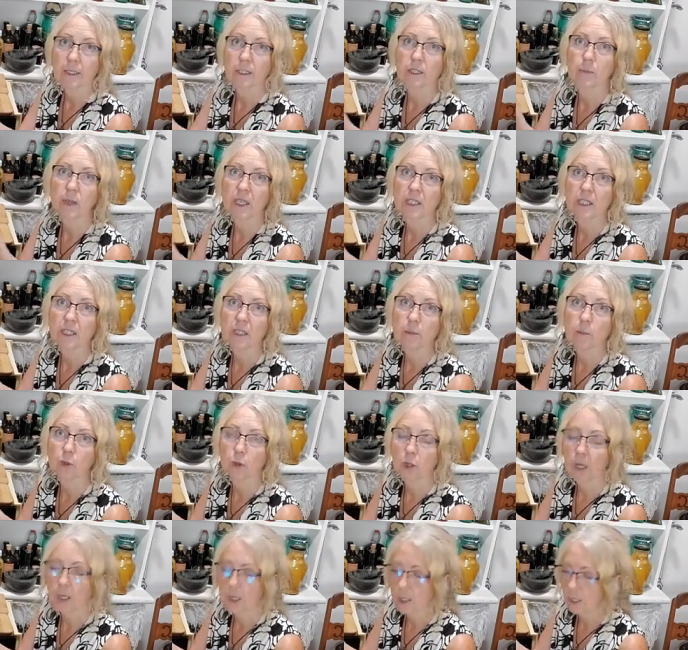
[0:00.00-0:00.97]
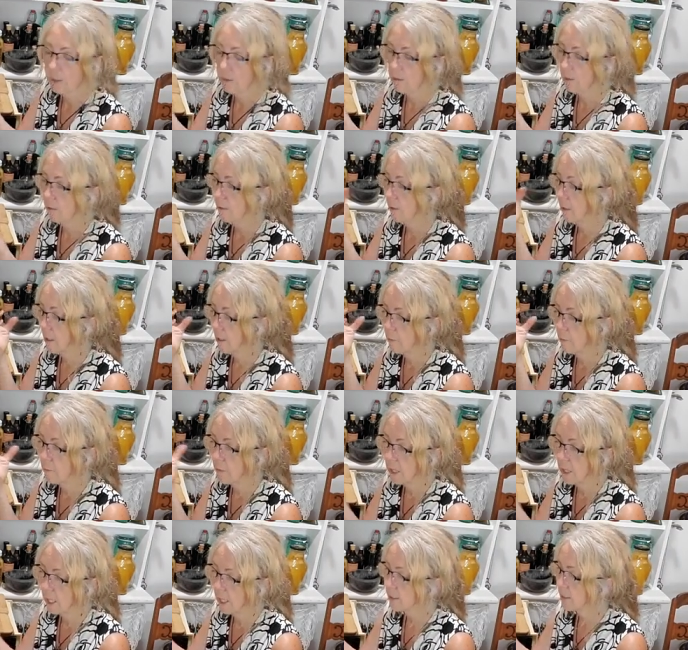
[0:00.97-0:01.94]
spicy Moroccan
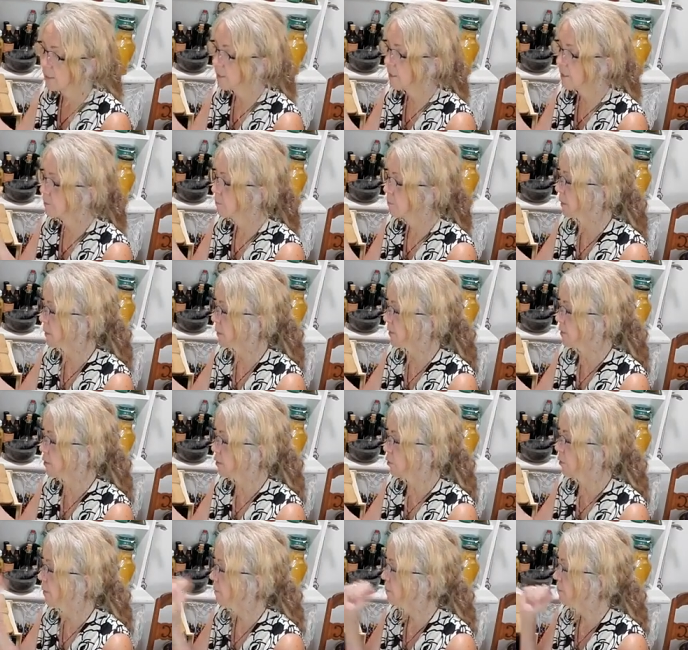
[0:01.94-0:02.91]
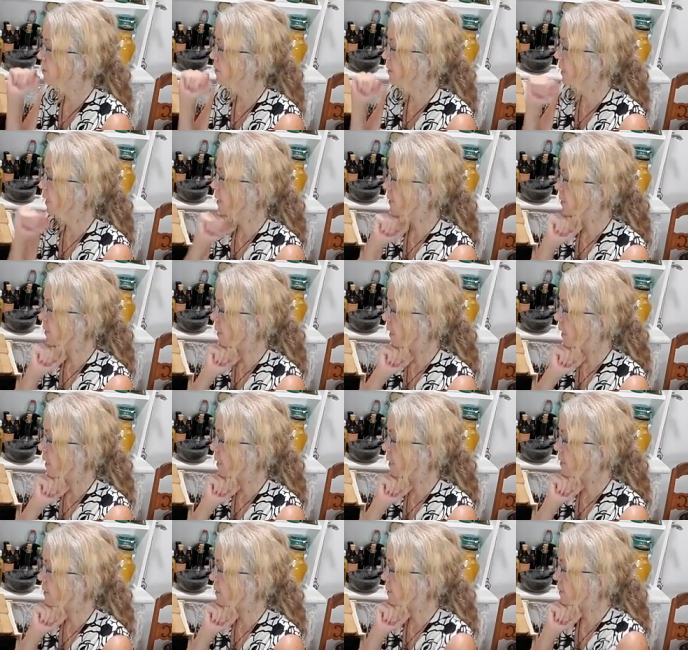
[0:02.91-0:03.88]
molasses maple syrup taste,
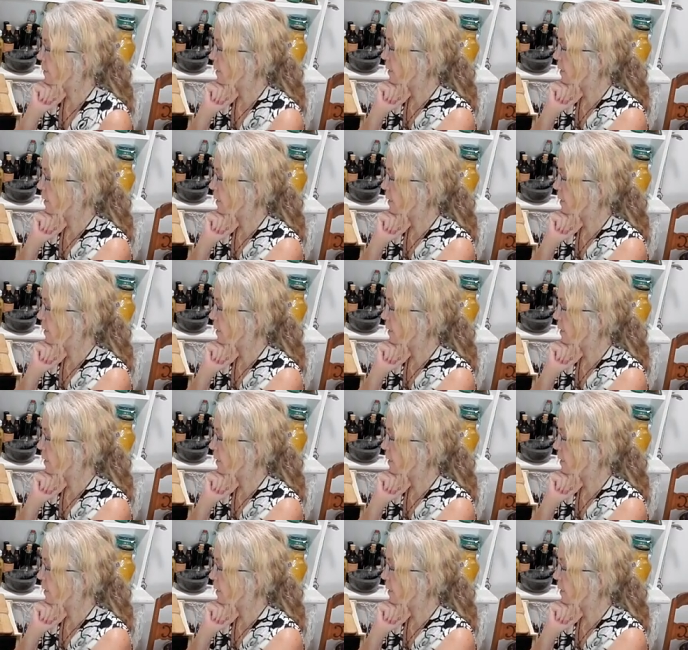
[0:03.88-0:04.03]
and